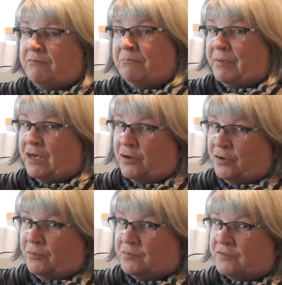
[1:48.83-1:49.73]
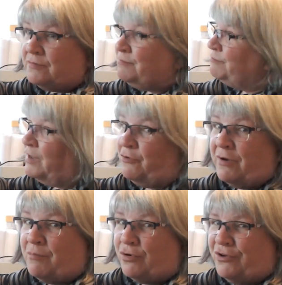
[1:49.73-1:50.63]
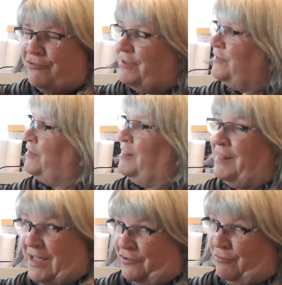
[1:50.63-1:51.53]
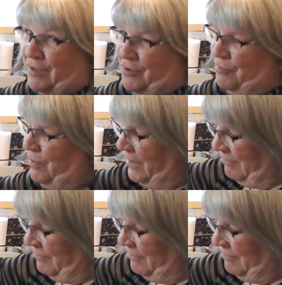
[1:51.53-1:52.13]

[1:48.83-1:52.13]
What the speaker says: bigger hoops, bigger embroideries, less rehooping.